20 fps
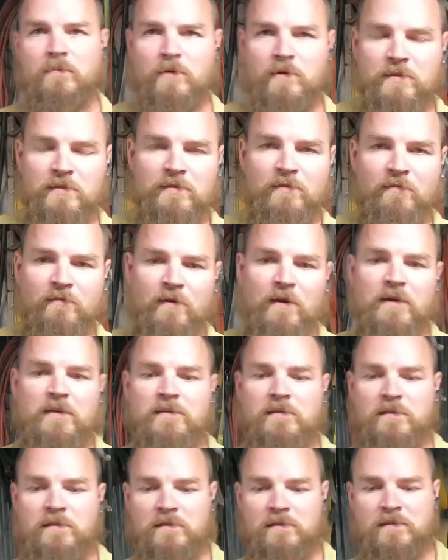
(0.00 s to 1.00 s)
but
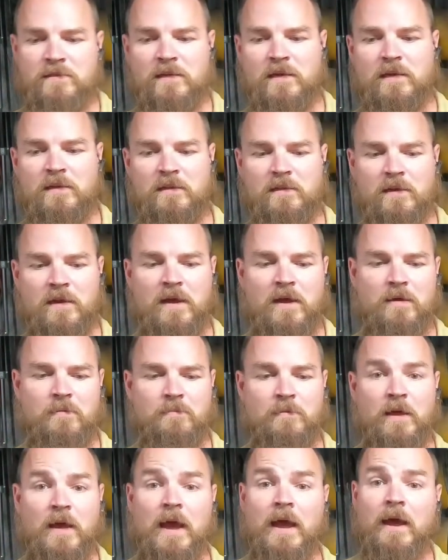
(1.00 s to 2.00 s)
suffice it to say that I'm the